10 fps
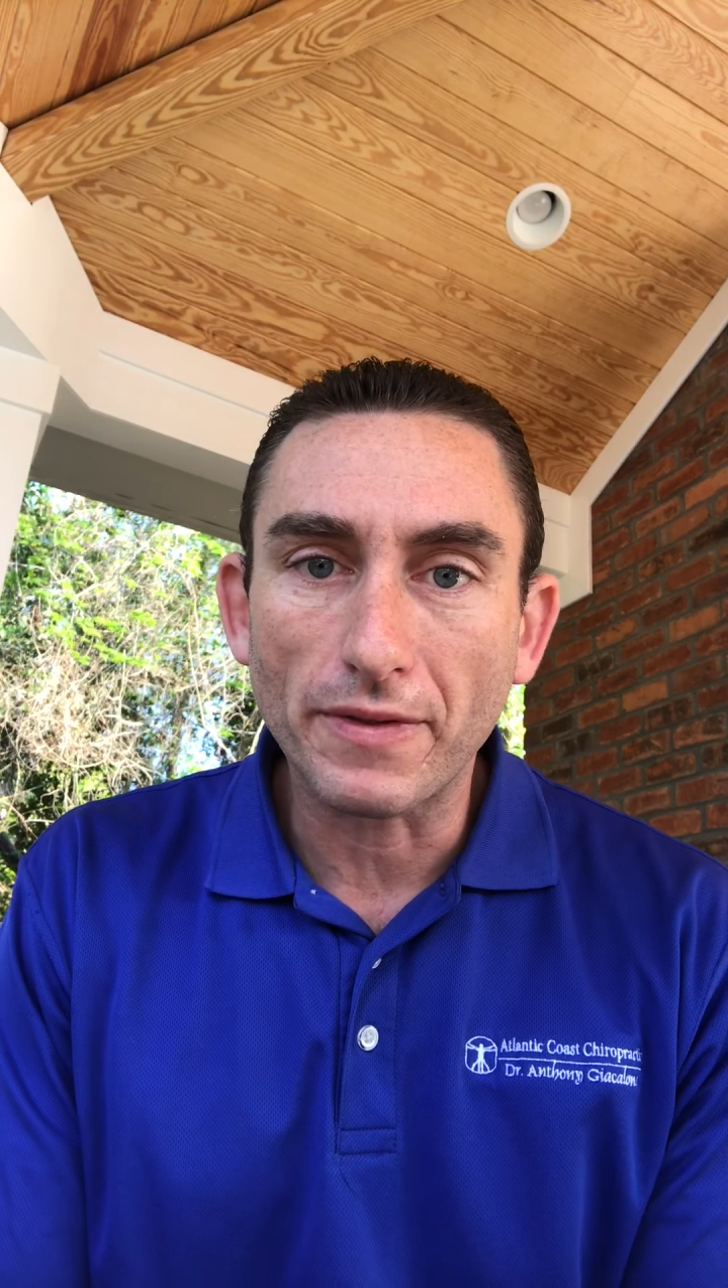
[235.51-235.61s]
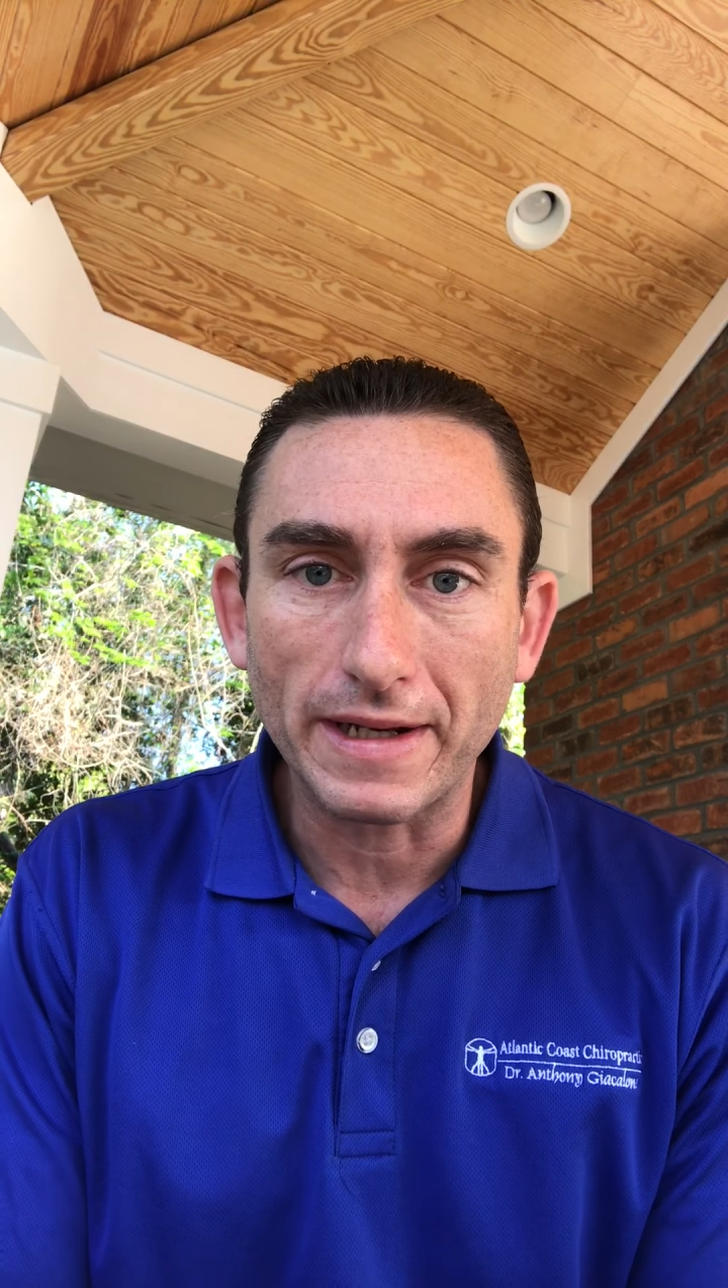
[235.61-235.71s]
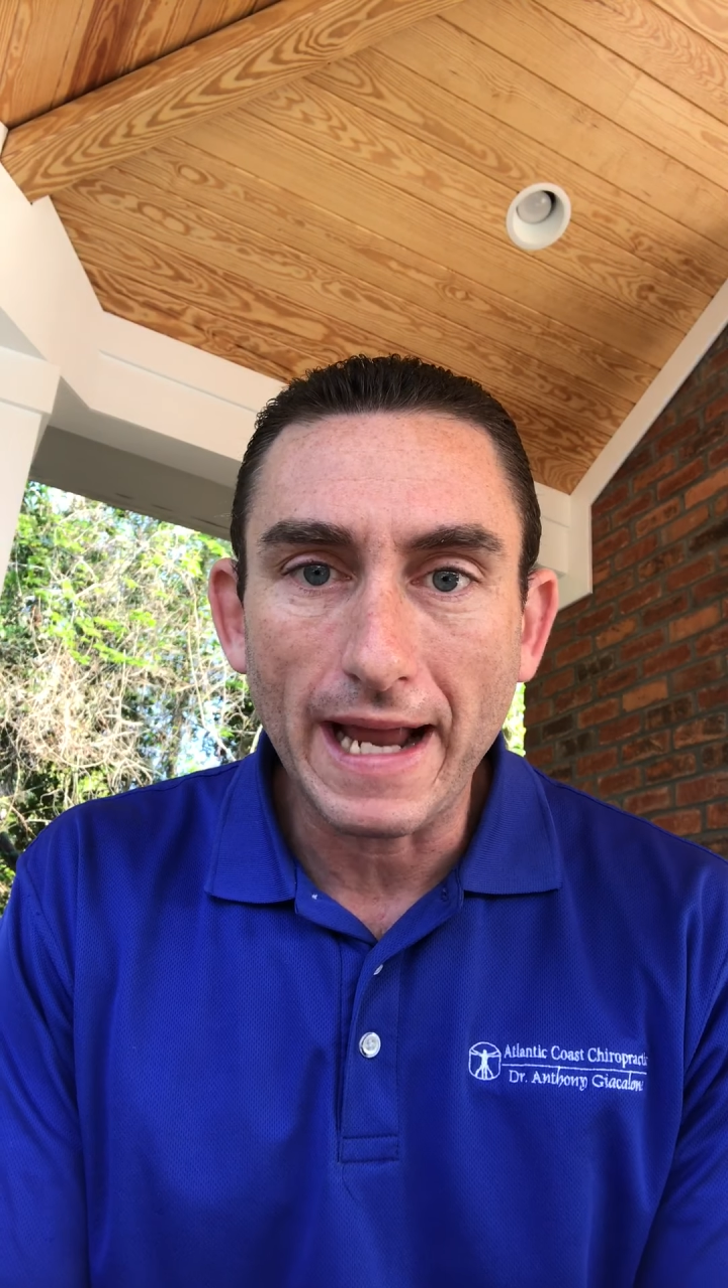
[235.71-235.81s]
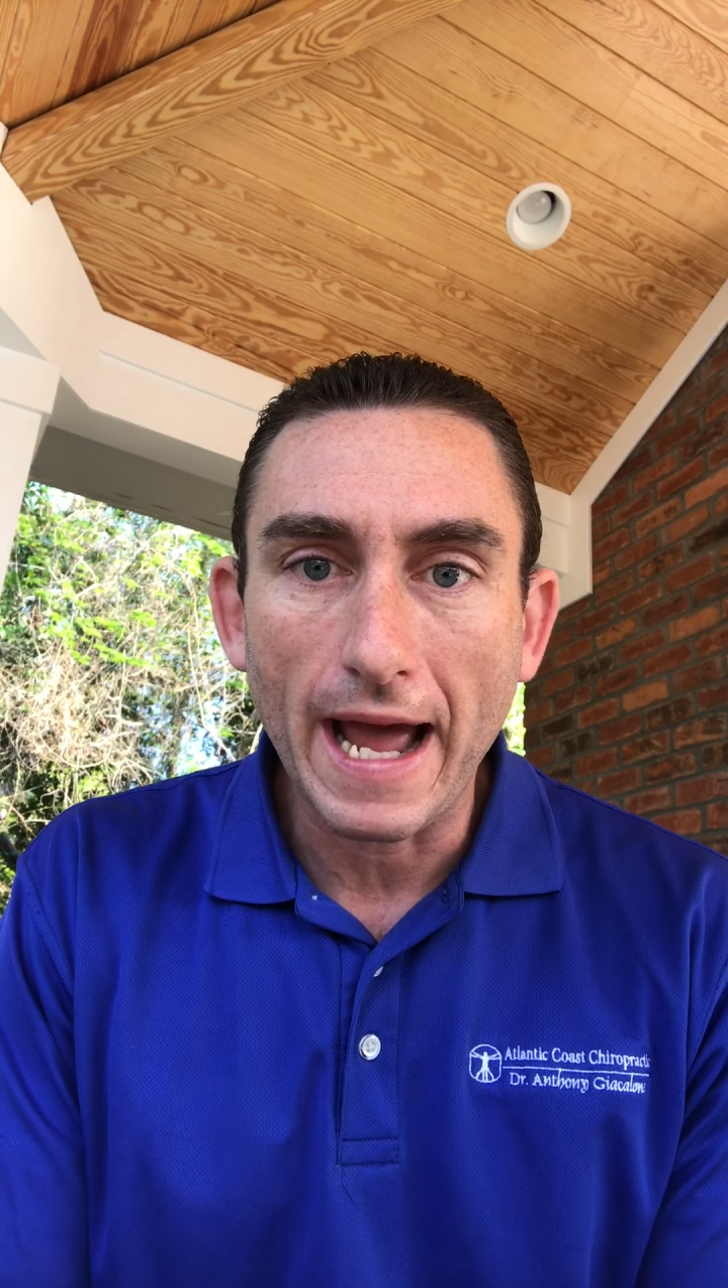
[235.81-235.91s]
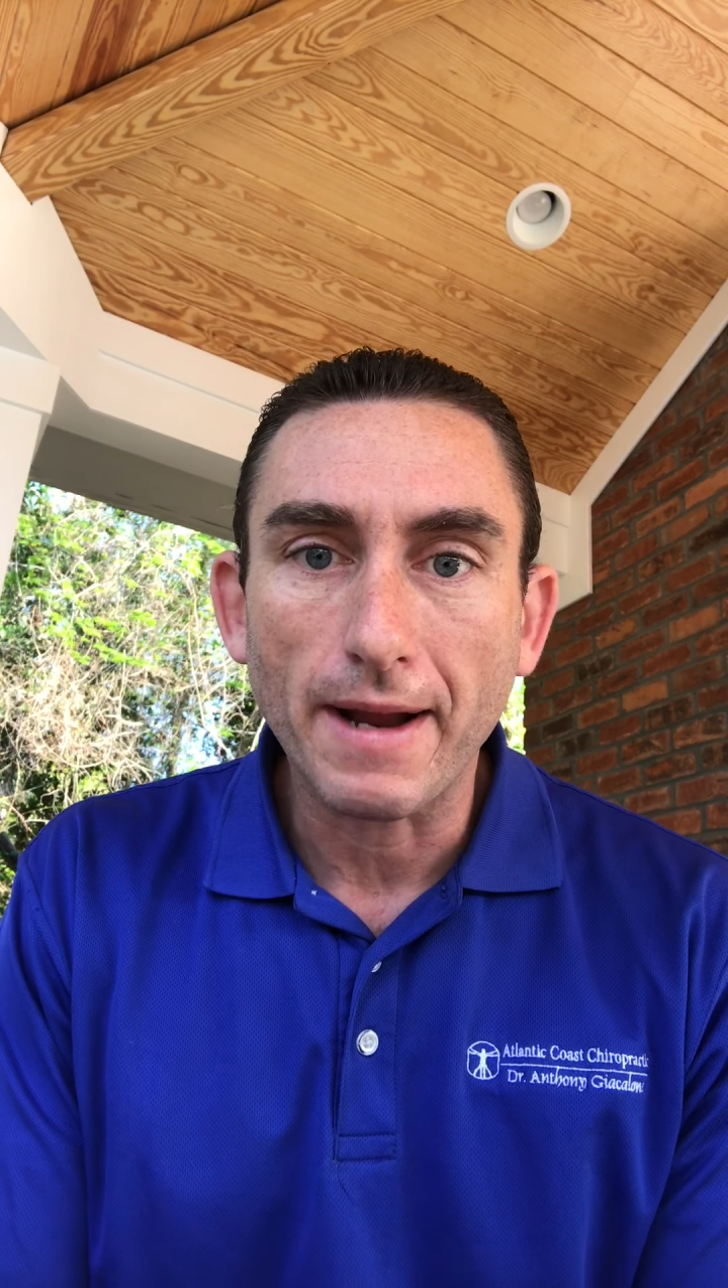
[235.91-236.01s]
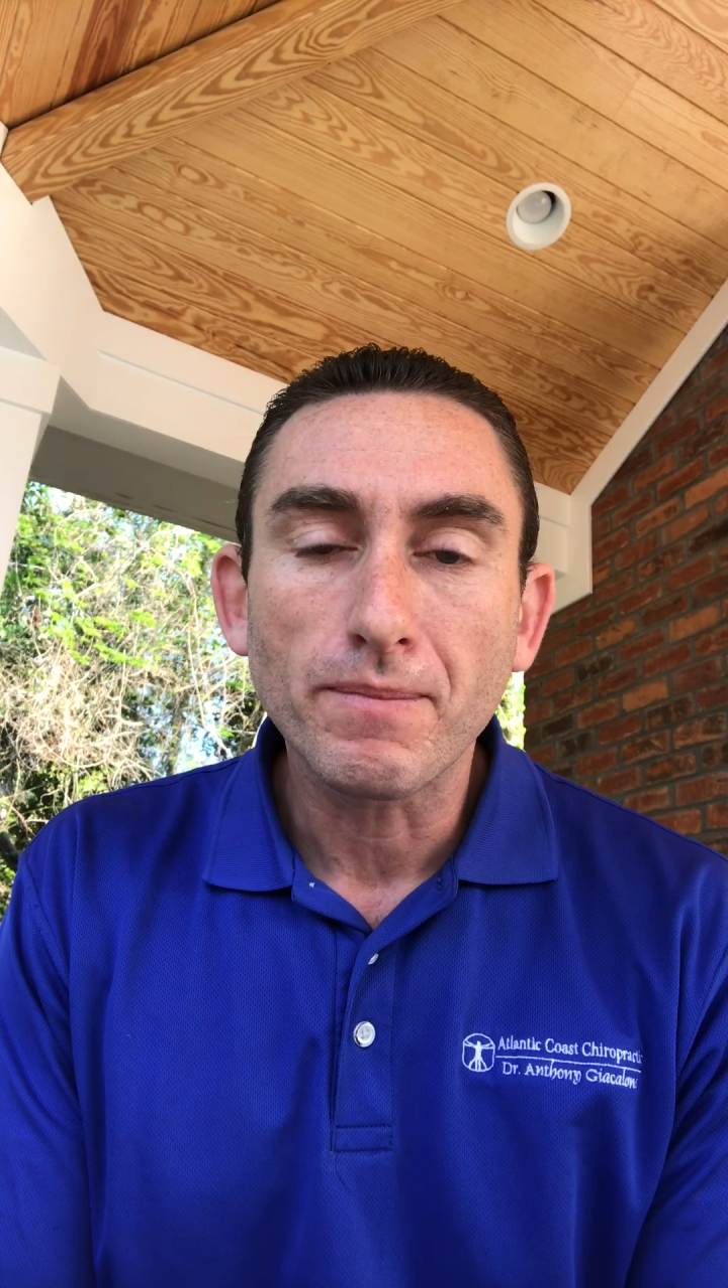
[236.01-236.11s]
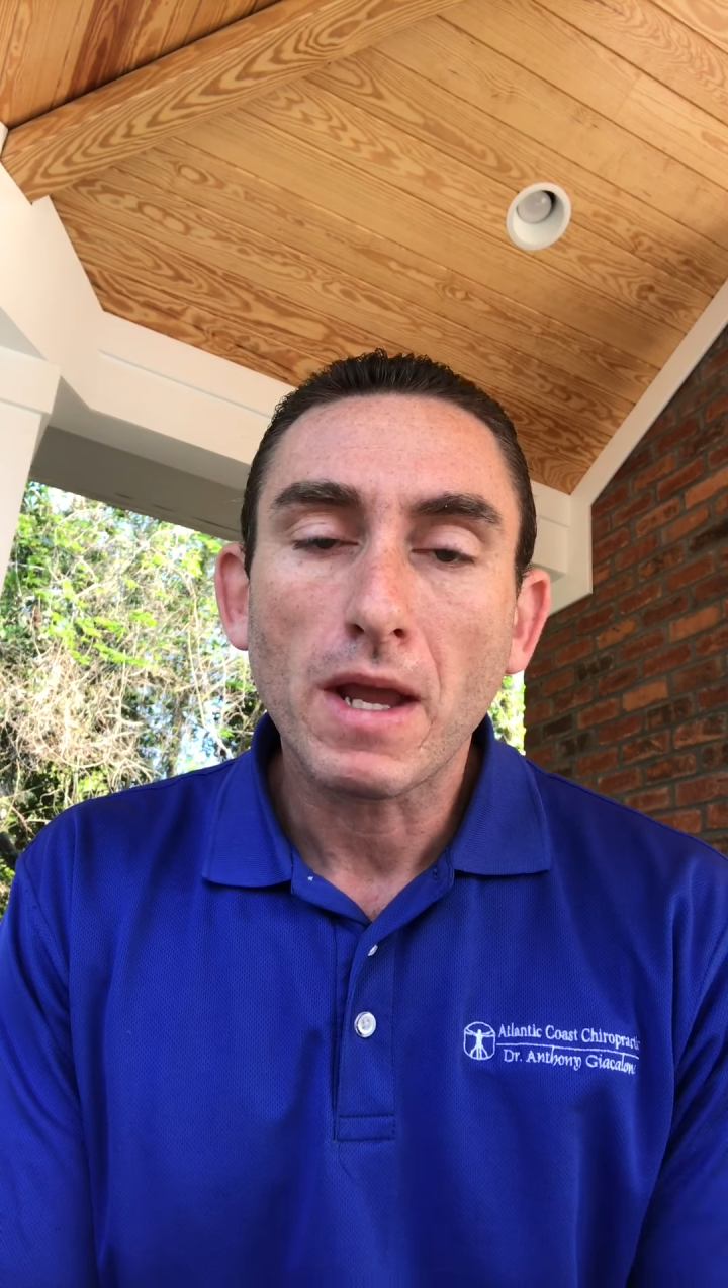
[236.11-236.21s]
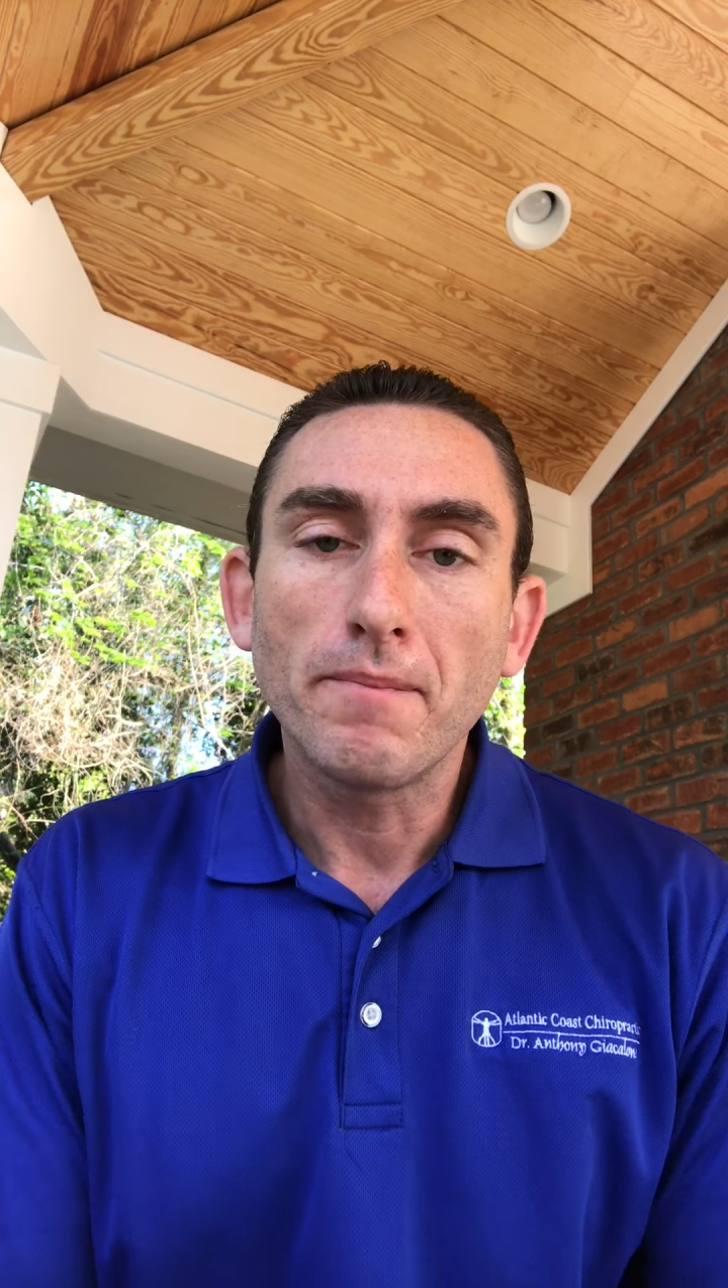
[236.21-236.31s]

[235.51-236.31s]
the day,